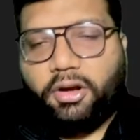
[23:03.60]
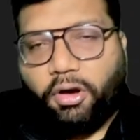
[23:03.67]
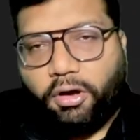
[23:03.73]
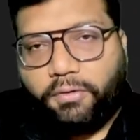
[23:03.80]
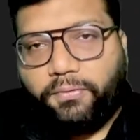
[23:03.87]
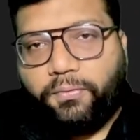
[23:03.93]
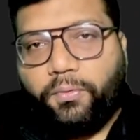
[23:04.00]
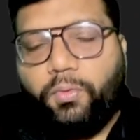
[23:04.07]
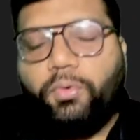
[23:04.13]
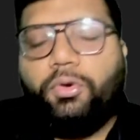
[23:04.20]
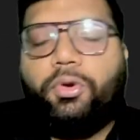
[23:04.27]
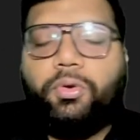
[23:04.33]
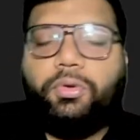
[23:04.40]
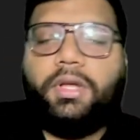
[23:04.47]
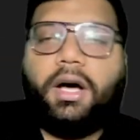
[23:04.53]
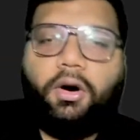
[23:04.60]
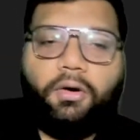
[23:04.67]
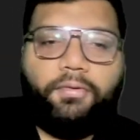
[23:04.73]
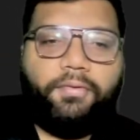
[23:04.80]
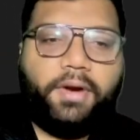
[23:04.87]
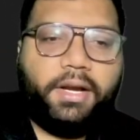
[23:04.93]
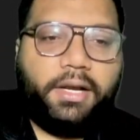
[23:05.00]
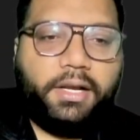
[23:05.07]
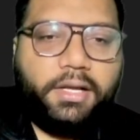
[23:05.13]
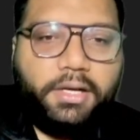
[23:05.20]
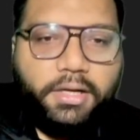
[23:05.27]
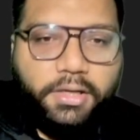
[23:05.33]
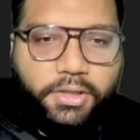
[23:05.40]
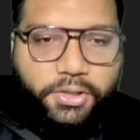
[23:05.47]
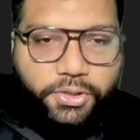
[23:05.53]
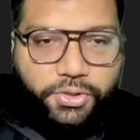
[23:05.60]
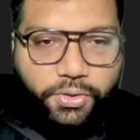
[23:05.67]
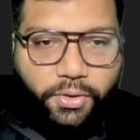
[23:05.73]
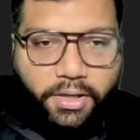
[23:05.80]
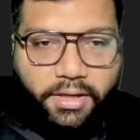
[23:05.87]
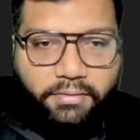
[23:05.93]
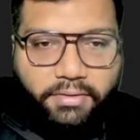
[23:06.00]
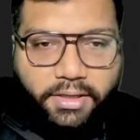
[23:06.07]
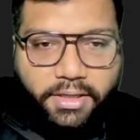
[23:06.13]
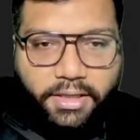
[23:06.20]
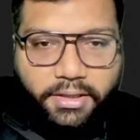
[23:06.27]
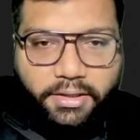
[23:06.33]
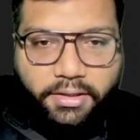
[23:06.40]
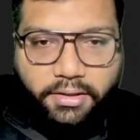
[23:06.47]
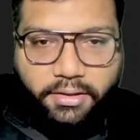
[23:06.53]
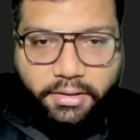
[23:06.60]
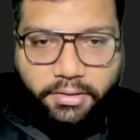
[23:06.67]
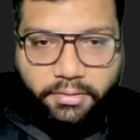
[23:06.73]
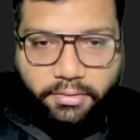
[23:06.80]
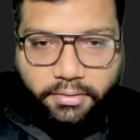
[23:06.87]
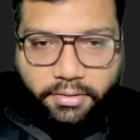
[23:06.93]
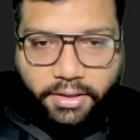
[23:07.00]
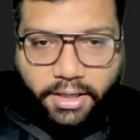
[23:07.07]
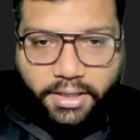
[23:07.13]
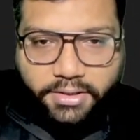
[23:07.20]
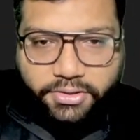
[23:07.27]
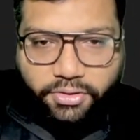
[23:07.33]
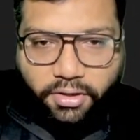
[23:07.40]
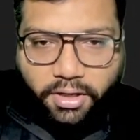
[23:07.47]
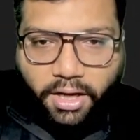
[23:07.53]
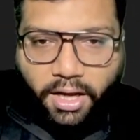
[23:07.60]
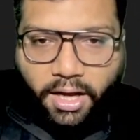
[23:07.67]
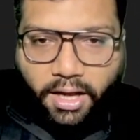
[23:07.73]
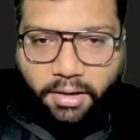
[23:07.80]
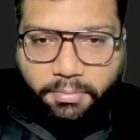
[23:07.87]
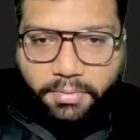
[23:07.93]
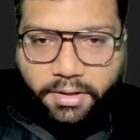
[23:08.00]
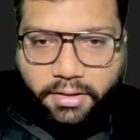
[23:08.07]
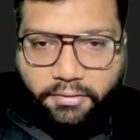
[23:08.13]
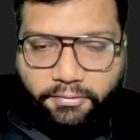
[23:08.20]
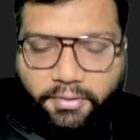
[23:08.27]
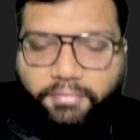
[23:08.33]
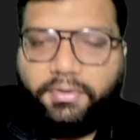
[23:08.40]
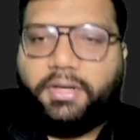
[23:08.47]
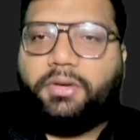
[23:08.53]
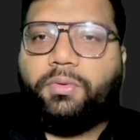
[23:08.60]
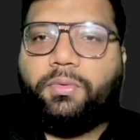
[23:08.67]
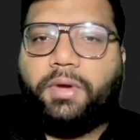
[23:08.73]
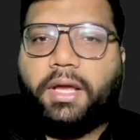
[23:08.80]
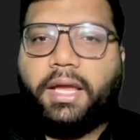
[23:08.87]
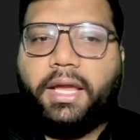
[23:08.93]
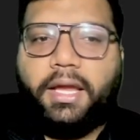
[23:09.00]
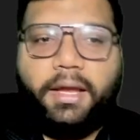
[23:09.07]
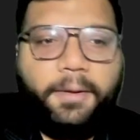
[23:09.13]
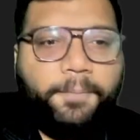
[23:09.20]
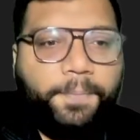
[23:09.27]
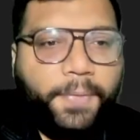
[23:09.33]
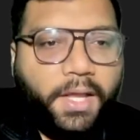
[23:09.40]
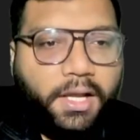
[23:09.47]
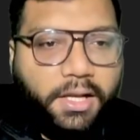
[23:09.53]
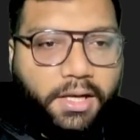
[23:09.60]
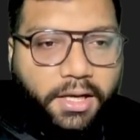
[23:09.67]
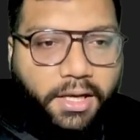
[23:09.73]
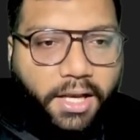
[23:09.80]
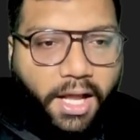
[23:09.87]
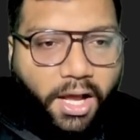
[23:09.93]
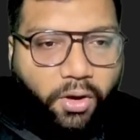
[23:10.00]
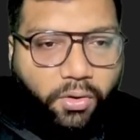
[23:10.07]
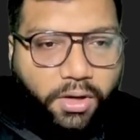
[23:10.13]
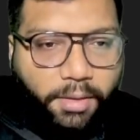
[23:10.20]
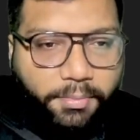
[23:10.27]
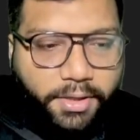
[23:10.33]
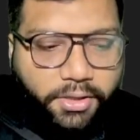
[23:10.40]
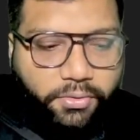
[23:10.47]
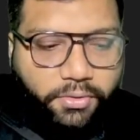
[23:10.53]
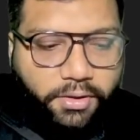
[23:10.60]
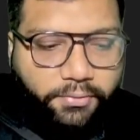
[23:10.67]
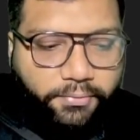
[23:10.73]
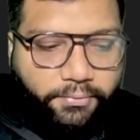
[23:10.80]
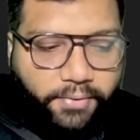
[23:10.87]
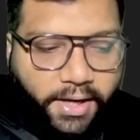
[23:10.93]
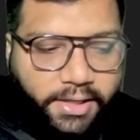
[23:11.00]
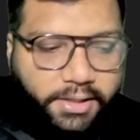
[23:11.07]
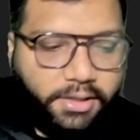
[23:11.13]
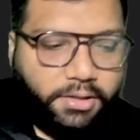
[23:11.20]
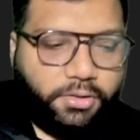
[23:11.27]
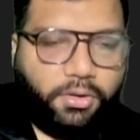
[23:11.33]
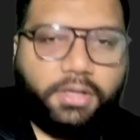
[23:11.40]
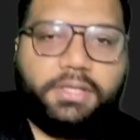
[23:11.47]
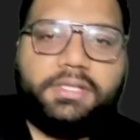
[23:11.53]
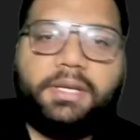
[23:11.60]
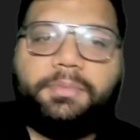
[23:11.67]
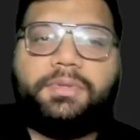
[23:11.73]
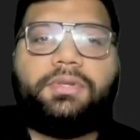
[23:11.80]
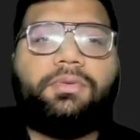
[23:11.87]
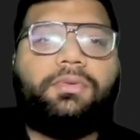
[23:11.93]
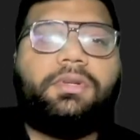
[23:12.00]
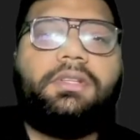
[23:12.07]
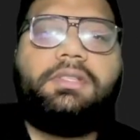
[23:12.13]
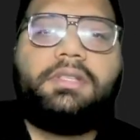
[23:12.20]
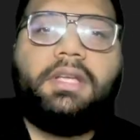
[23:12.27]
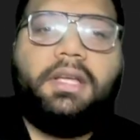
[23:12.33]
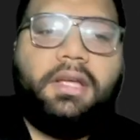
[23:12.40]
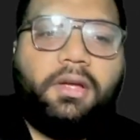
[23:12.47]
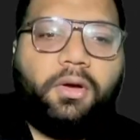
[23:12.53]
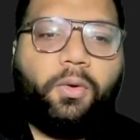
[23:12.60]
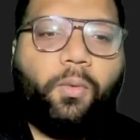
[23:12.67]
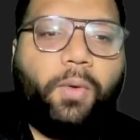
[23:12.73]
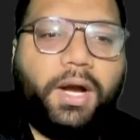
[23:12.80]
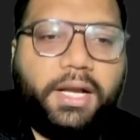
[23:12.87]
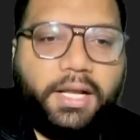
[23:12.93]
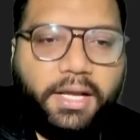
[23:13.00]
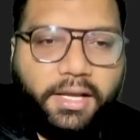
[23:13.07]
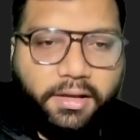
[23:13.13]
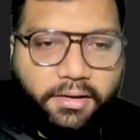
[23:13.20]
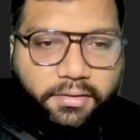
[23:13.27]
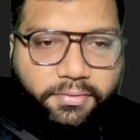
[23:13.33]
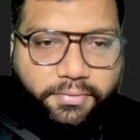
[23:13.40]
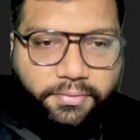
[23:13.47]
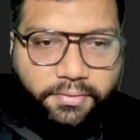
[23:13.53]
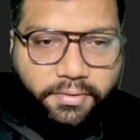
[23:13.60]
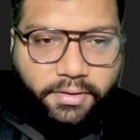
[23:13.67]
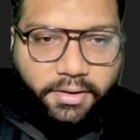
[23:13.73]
or food to the offender. So A will get that is your harbor 52A. Now coming to the final concept, students. What if